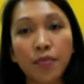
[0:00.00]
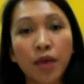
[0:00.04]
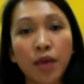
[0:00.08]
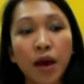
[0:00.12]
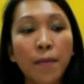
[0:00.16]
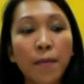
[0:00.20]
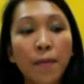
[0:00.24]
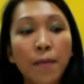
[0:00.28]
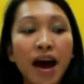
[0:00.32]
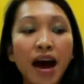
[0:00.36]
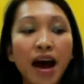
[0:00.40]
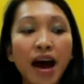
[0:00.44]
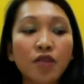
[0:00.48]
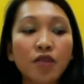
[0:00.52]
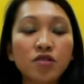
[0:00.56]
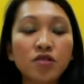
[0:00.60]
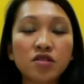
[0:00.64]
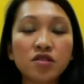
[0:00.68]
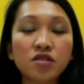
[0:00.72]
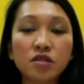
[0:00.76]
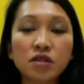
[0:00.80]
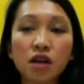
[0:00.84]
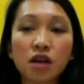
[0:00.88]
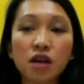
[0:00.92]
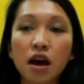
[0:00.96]

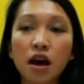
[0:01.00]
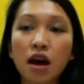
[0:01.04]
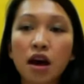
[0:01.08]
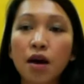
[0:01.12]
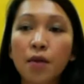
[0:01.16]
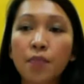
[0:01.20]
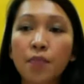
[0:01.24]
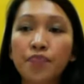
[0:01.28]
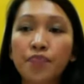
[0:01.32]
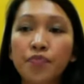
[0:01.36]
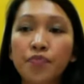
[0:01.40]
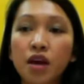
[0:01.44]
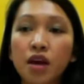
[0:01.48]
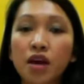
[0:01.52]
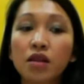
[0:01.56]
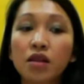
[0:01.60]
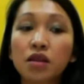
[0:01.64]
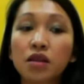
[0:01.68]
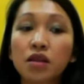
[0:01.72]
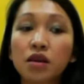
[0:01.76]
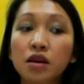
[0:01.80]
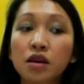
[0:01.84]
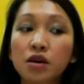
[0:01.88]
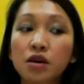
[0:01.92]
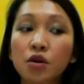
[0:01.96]
about
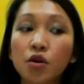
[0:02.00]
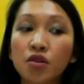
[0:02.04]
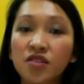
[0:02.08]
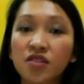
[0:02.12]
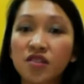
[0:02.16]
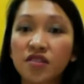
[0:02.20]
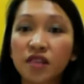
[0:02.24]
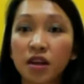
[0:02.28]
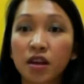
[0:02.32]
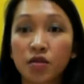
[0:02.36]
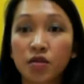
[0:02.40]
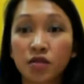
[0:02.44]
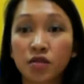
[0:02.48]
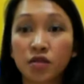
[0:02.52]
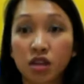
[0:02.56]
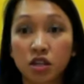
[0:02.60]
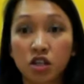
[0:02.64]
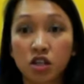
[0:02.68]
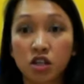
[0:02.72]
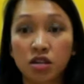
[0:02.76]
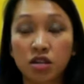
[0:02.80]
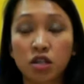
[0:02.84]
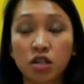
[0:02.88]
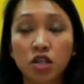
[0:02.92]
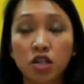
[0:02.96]
the courses that you
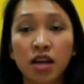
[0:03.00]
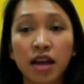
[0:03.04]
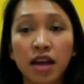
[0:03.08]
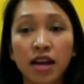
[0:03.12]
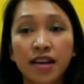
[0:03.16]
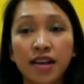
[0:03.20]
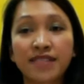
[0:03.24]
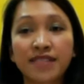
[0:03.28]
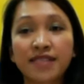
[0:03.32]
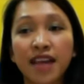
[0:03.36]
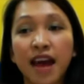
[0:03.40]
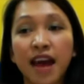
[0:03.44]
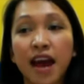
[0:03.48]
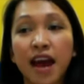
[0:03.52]
teach in genetics